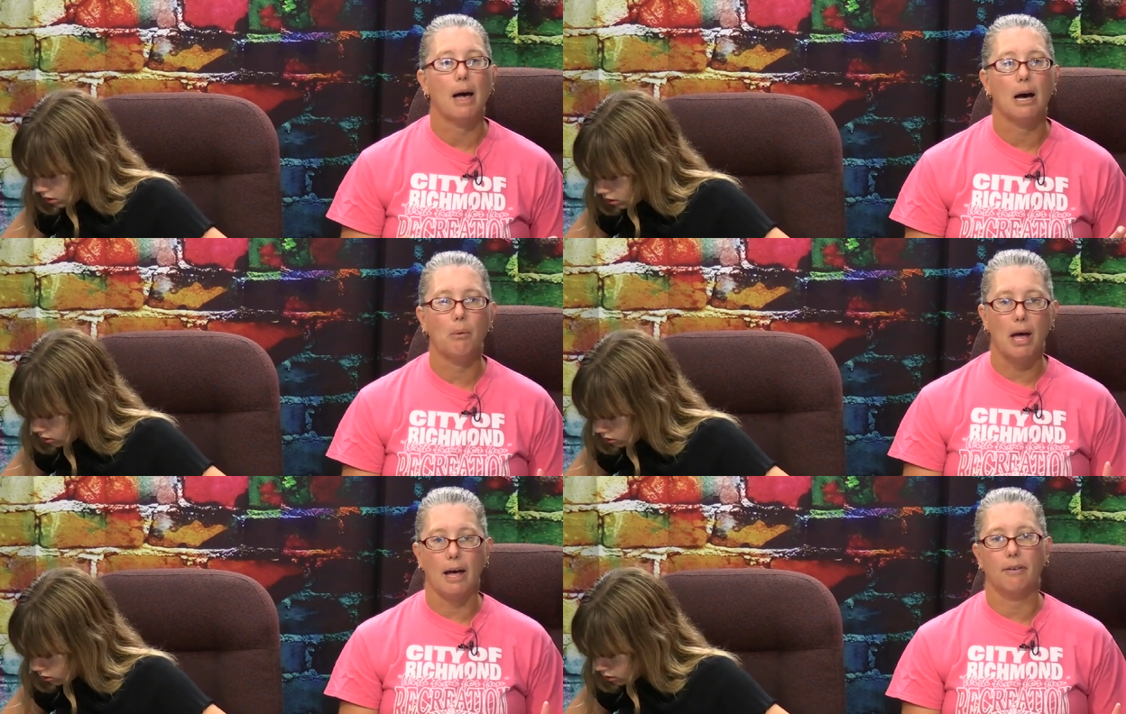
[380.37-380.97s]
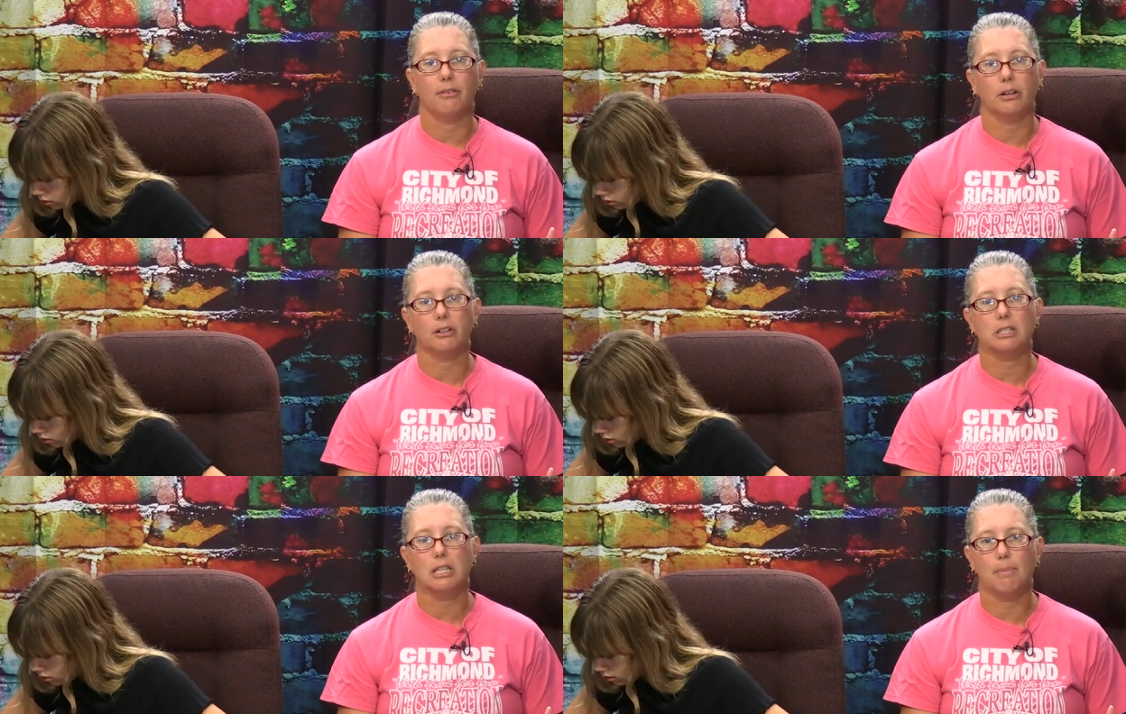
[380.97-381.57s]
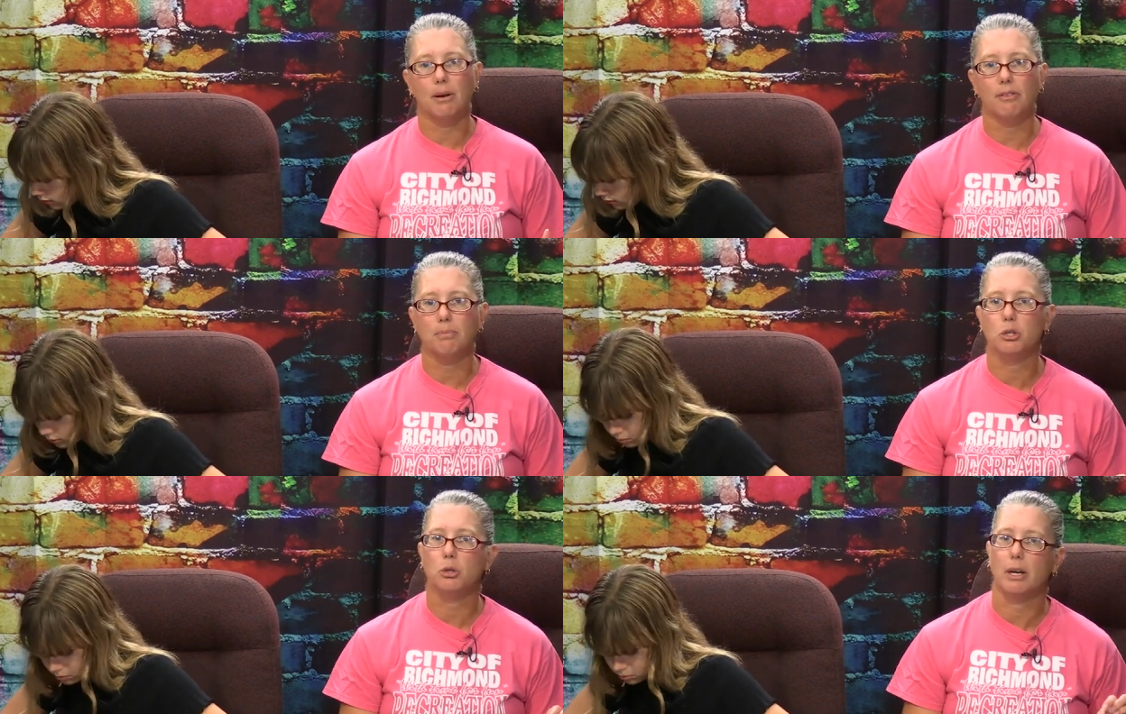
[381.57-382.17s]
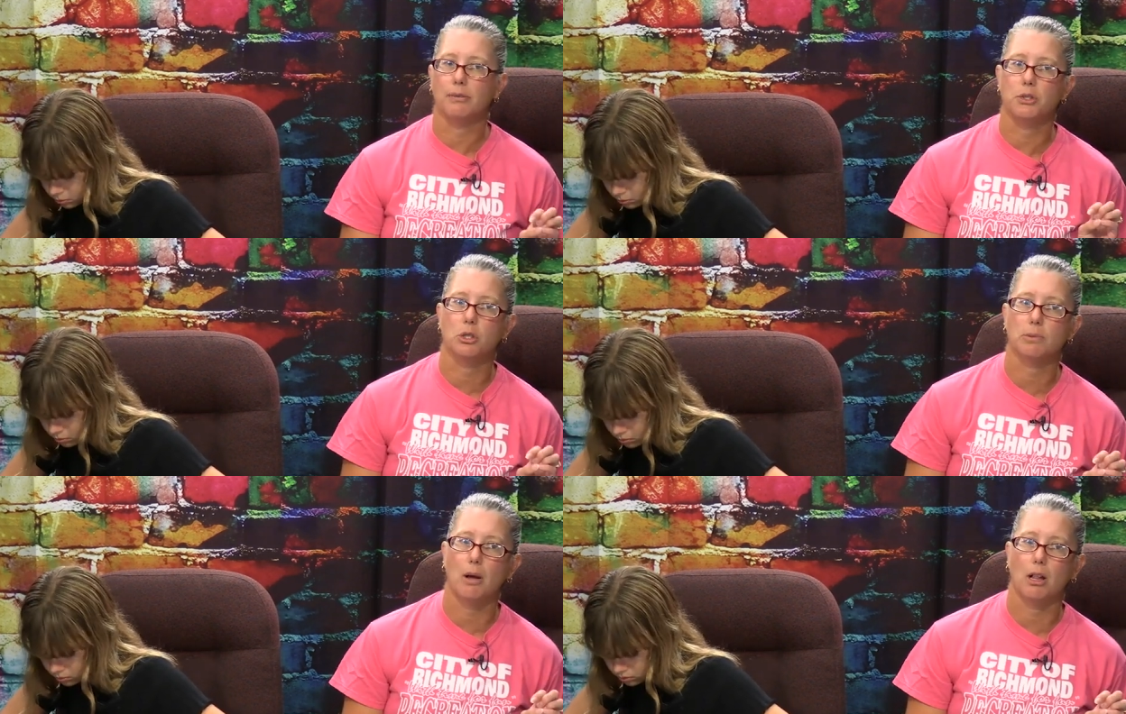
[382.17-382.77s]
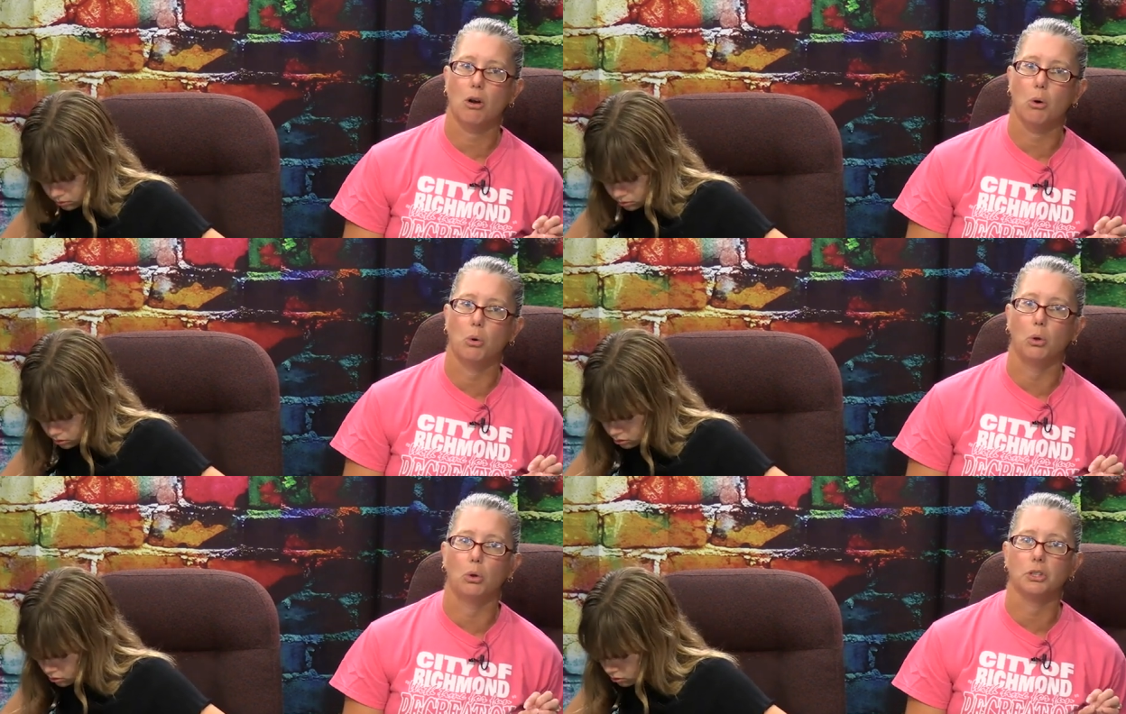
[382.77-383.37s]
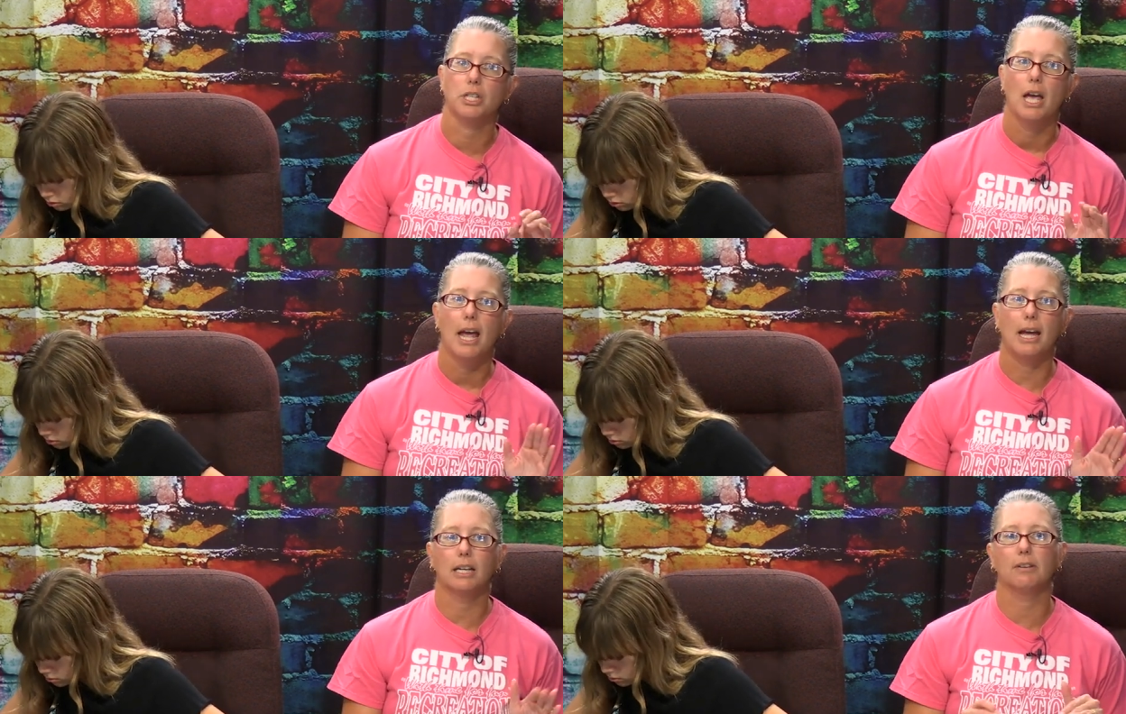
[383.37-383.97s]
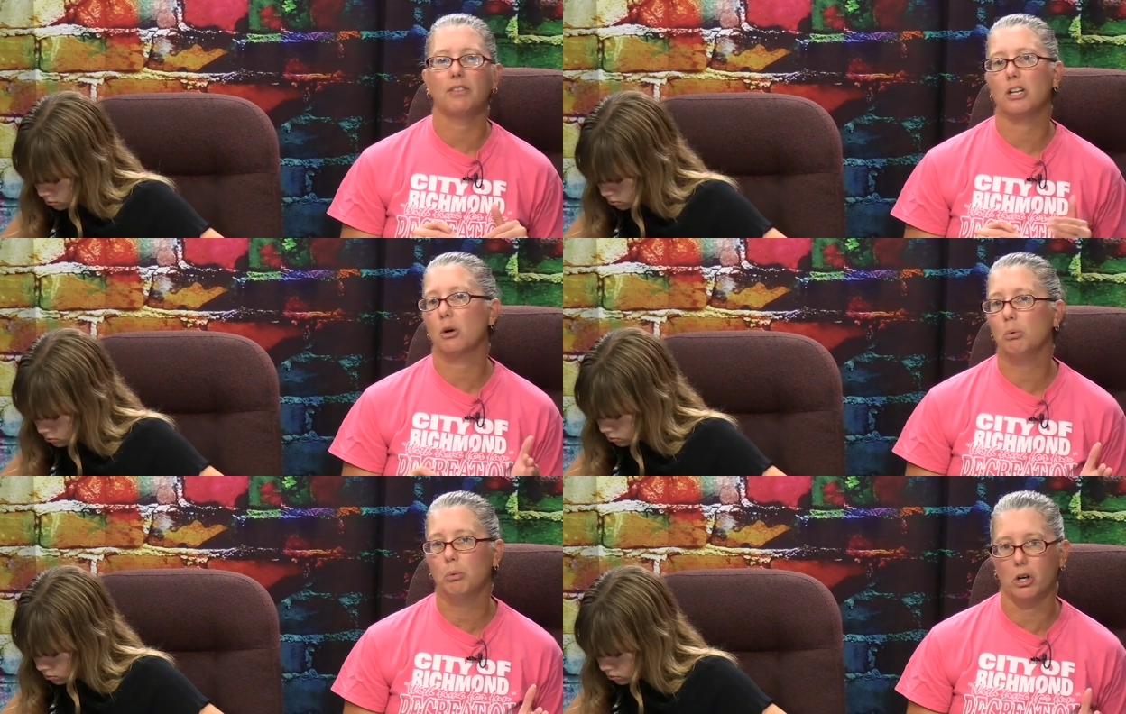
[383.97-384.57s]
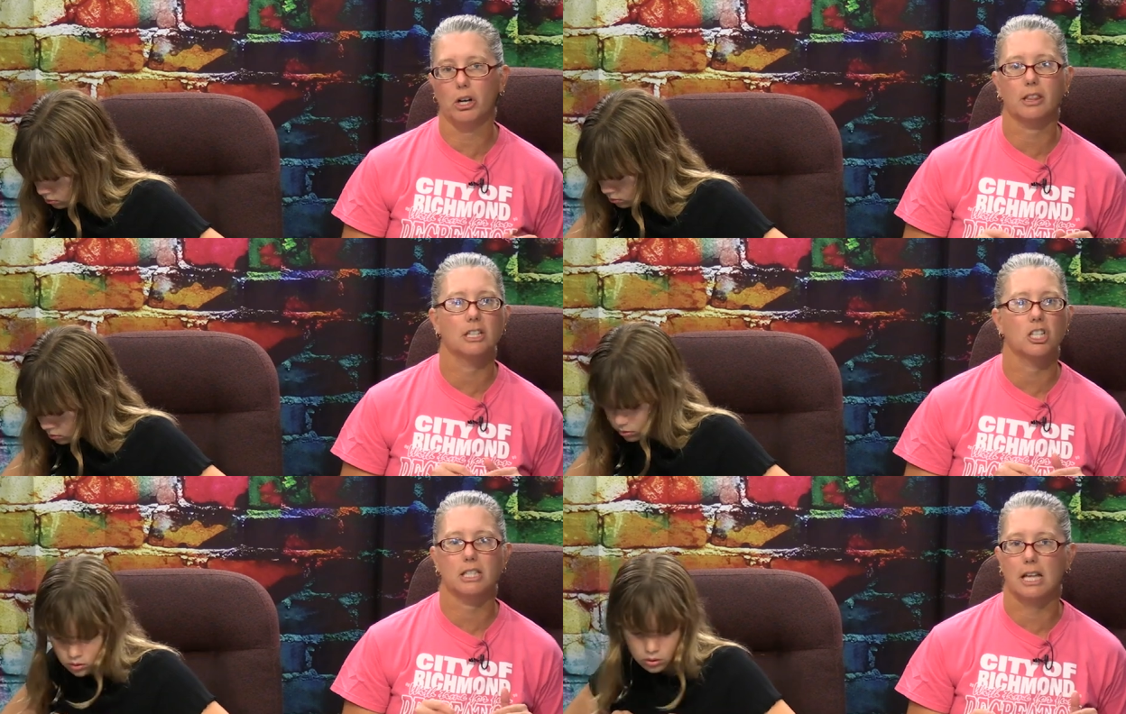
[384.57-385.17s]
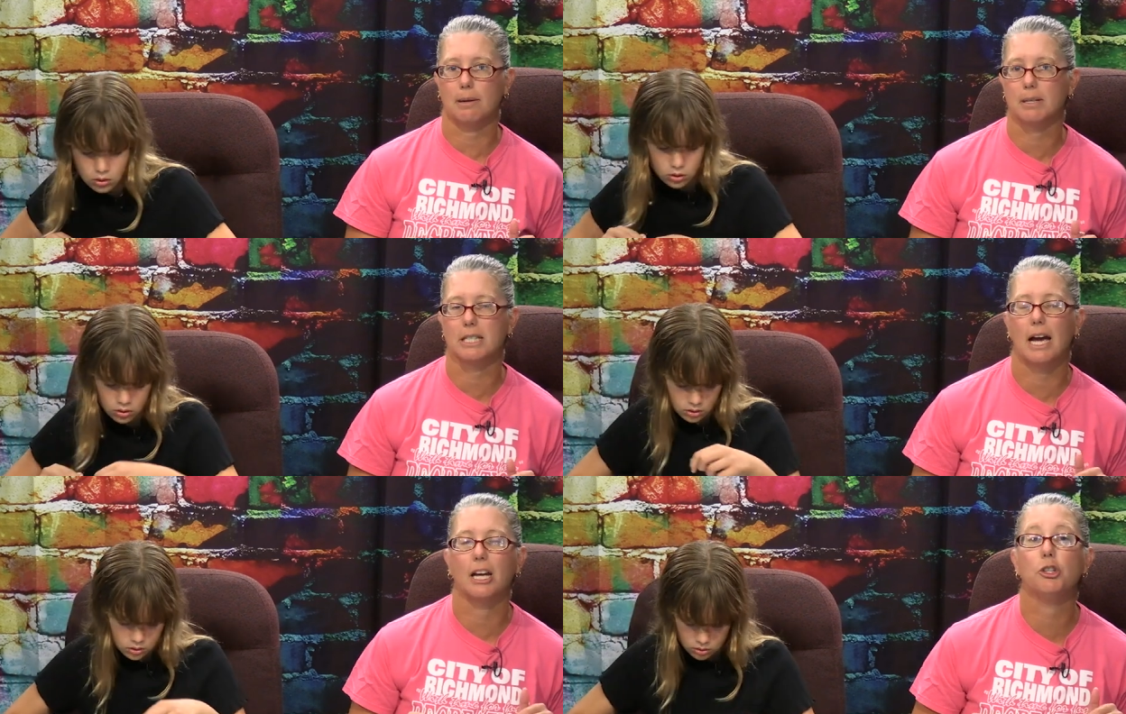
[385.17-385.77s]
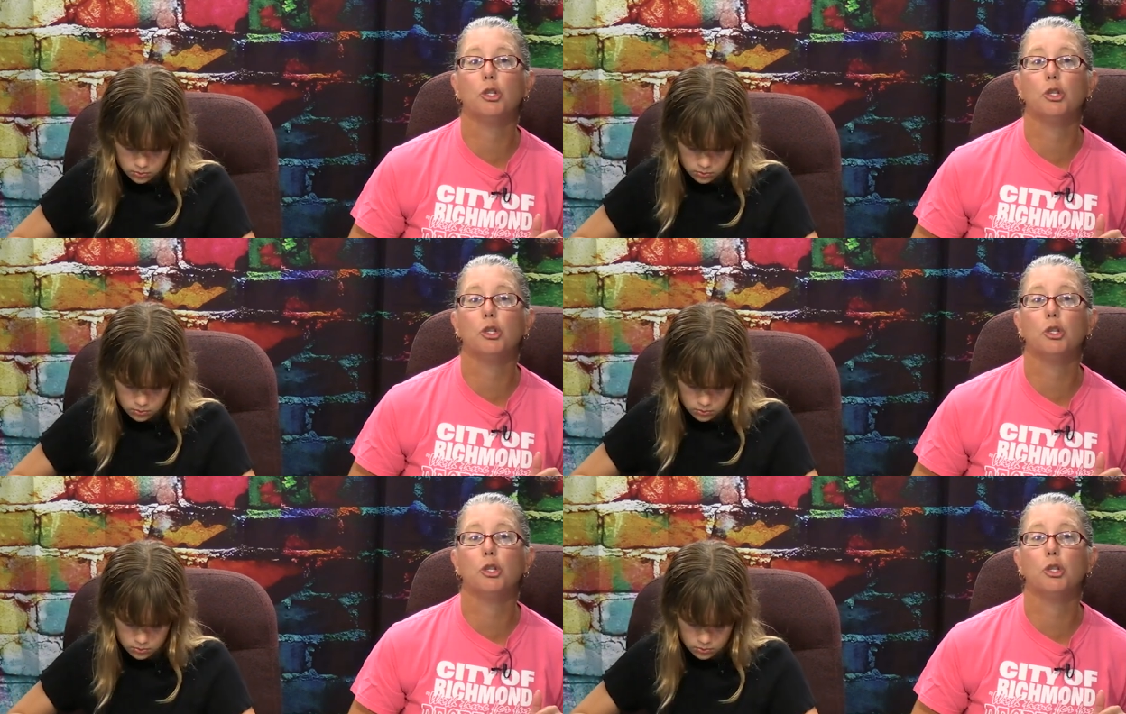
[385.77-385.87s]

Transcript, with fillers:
Speaker 1: however, some of them do have too small of holes and if they don't work, then just set them aside.